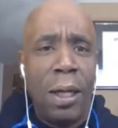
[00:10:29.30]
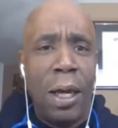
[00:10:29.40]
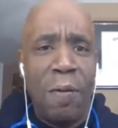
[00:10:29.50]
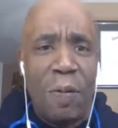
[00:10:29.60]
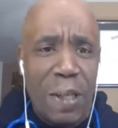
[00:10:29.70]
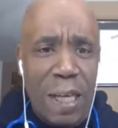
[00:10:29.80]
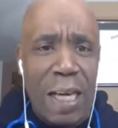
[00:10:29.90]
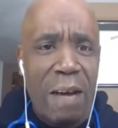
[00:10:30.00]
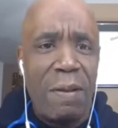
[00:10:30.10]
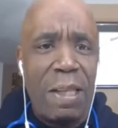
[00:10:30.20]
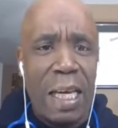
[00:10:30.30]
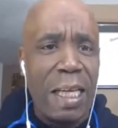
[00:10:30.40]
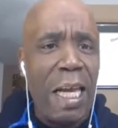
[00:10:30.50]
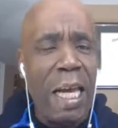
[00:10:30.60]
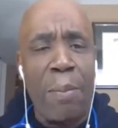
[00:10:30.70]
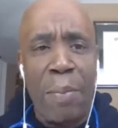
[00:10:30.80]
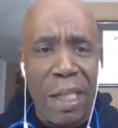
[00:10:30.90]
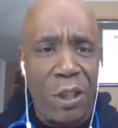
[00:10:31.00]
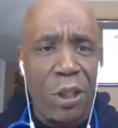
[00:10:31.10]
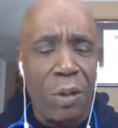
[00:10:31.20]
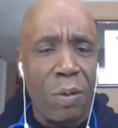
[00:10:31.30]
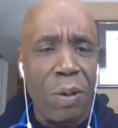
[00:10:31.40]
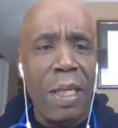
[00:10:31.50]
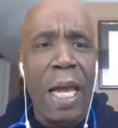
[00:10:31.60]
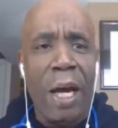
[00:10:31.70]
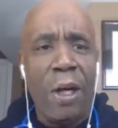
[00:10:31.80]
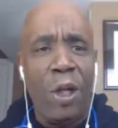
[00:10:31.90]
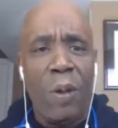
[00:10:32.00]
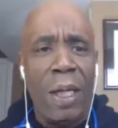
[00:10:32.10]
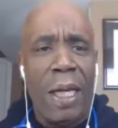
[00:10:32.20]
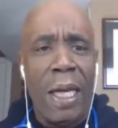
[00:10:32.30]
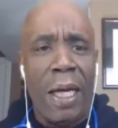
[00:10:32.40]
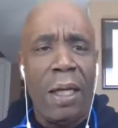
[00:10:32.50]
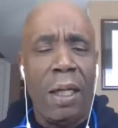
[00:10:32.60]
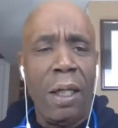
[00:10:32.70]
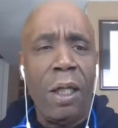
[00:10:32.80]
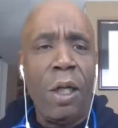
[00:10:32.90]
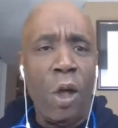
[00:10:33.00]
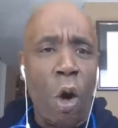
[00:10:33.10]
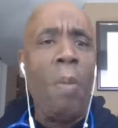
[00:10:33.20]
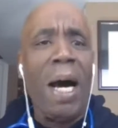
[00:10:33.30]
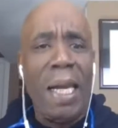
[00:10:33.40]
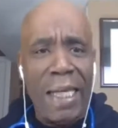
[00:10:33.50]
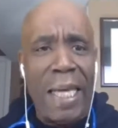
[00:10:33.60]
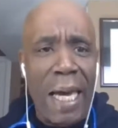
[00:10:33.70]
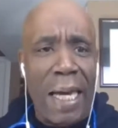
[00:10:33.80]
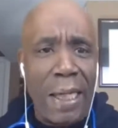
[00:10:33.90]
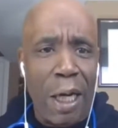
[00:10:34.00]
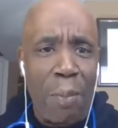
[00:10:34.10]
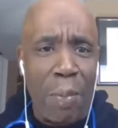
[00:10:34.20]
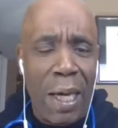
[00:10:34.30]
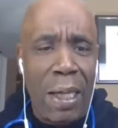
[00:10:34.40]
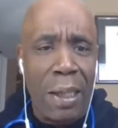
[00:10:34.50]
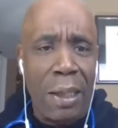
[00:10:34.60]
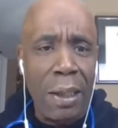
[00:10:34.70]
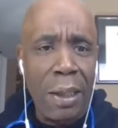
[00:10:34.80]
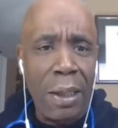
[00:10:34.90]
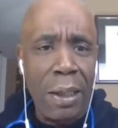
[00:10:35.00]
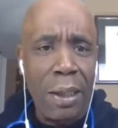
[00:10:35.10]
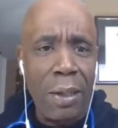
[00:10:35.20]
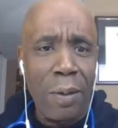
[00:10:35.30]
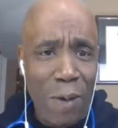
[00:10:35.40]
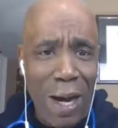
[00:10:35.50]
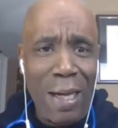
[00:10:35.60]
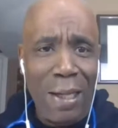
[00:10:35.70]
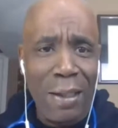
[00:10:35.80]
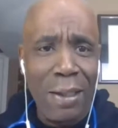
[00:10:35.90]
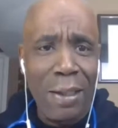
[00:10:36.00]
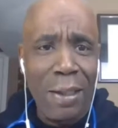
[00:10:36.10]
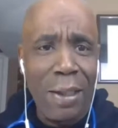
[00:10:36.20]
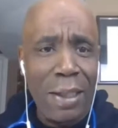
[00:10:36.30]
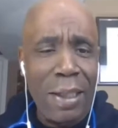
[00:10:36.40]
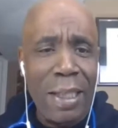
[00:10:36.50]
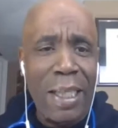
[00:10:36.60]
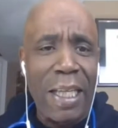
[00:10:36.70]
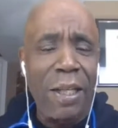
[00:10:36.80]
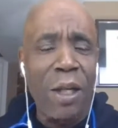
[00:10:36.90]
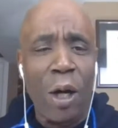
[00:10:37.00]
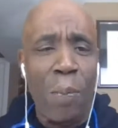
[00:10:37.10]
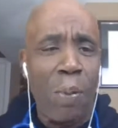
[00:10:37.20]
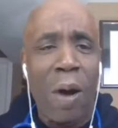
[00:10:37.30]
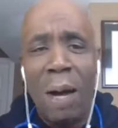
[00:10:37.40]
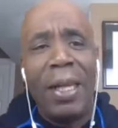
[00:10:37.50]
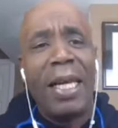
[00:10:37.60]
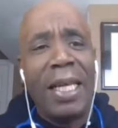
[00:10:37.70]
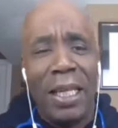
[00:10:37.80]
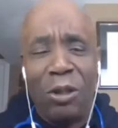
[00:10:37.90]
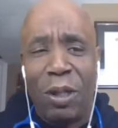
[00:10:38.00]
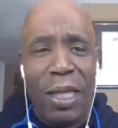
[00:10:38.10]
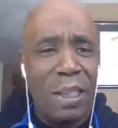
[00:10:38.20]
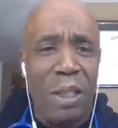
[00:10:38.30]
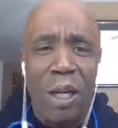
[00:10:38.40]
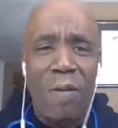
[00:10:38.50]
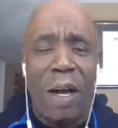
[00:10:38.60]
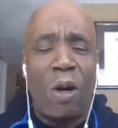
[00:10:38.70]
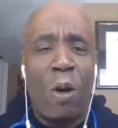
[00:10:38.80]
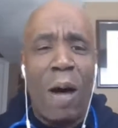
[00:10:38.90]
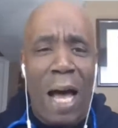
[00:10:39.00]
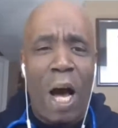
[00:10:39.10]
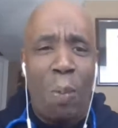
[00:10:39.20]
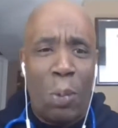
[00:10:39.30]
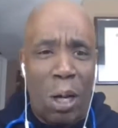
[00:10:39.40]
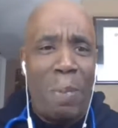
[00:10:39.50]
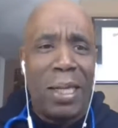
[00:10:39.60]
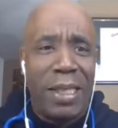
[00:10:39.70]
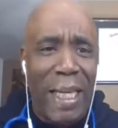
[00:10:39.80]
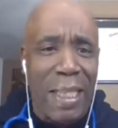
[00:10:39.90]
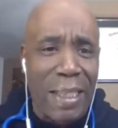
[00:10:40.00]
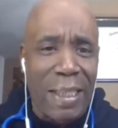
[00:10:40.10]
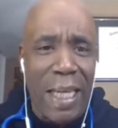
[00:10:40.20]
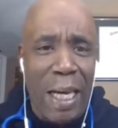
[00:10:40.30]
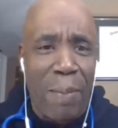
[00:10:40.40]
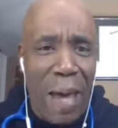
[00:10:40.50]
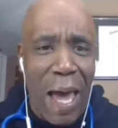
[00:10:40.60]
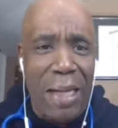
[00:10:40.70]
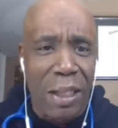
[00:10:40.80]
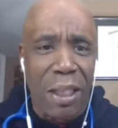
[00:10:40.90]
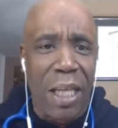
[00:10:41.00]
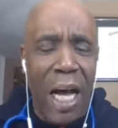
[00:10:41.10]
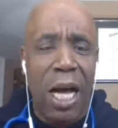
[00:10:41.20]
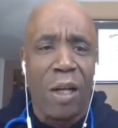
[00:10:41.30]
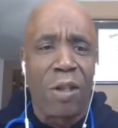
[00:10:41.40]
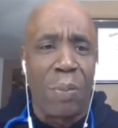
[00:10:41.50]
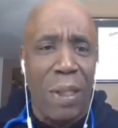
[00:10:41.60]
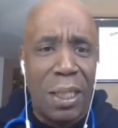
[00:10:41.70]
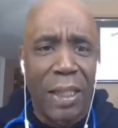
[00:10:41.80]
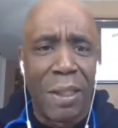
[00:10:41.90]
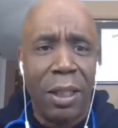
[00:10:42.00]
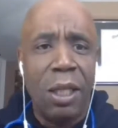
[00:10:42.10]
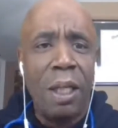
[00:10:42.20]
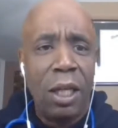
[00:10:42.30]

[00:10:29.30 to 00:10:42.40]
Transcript: and forget everything and they admit you. Now you in there, nobody can come in, right? Probably they can get you that stuff. I don't know how, but it may take a damn act of Congress because of